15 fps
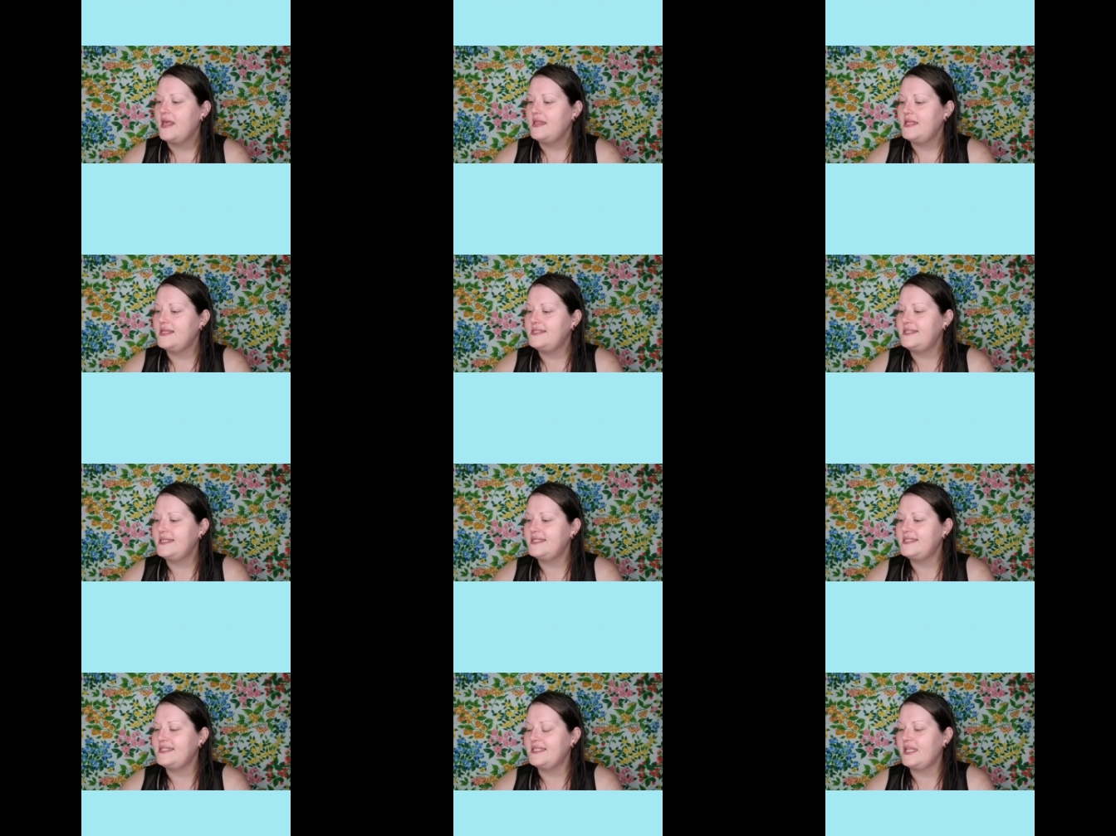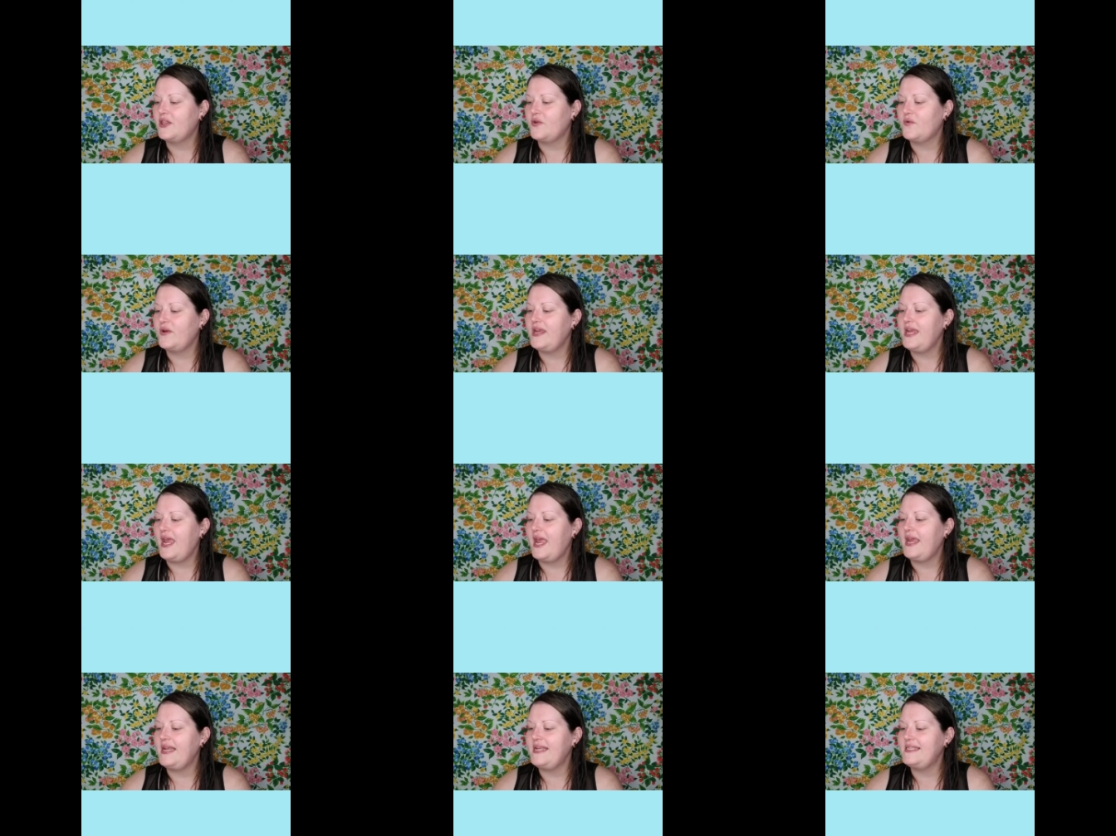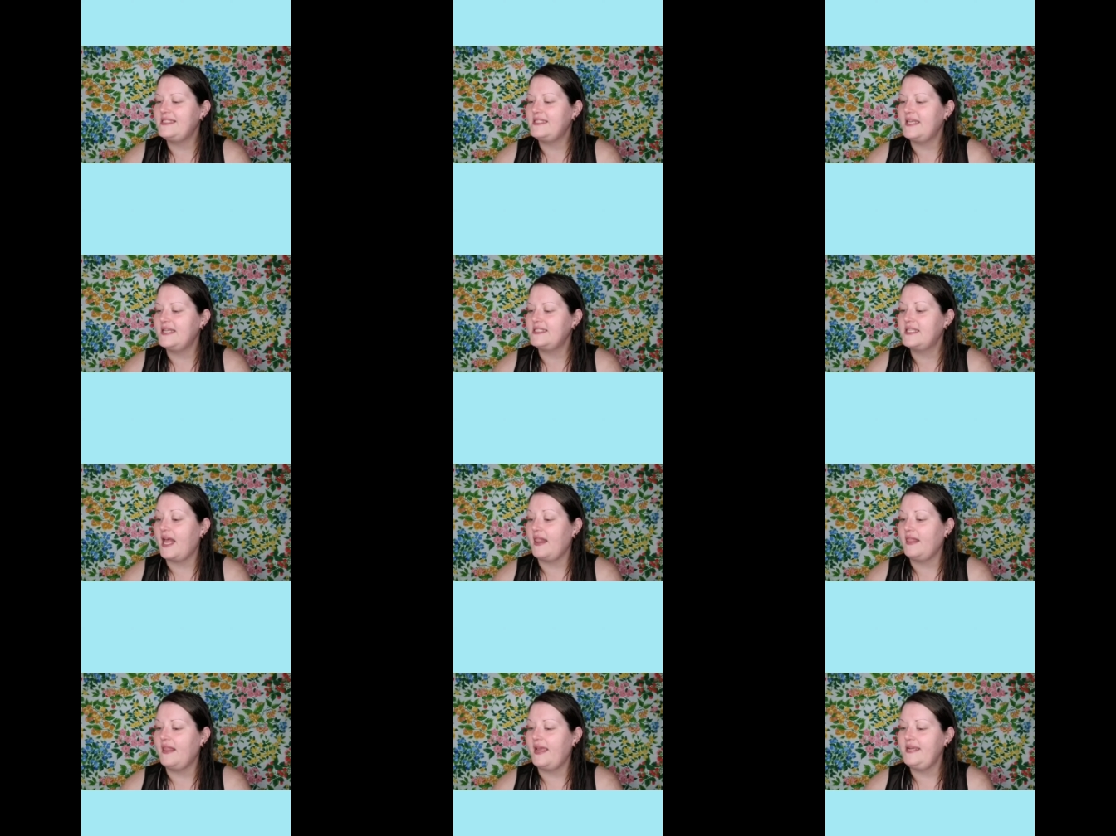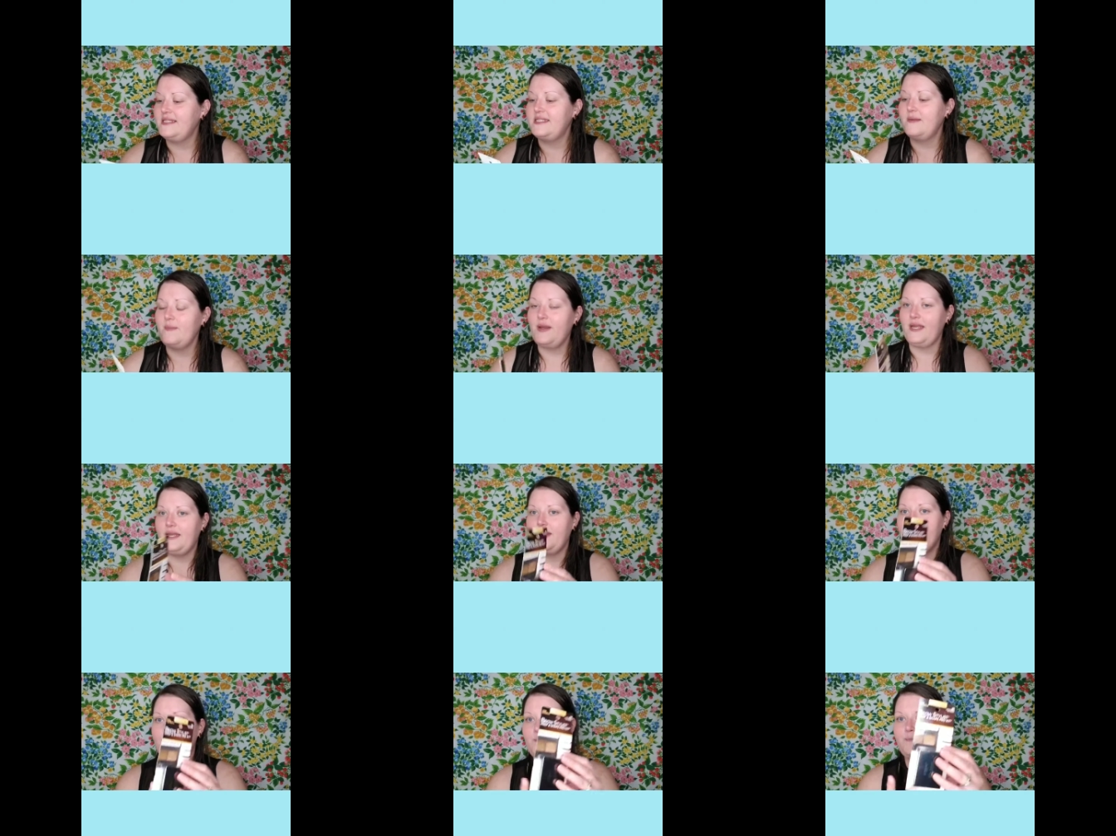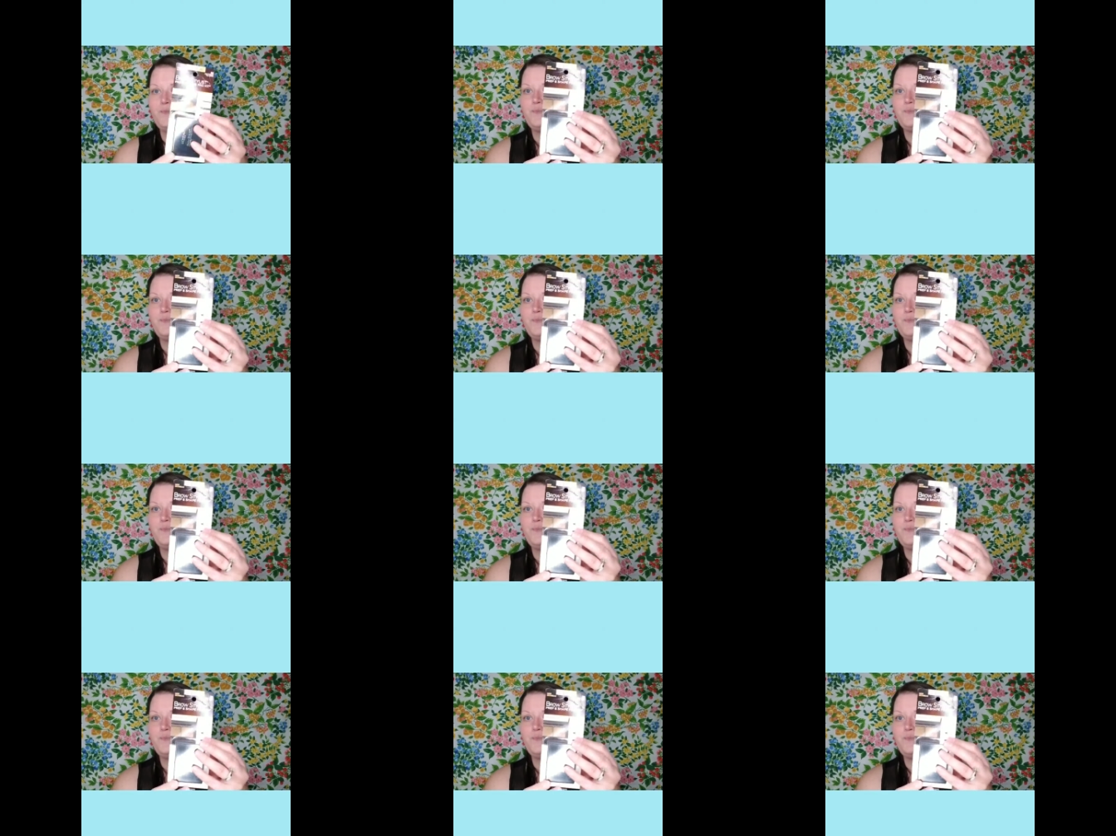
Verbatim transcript: This is 386 light to medium.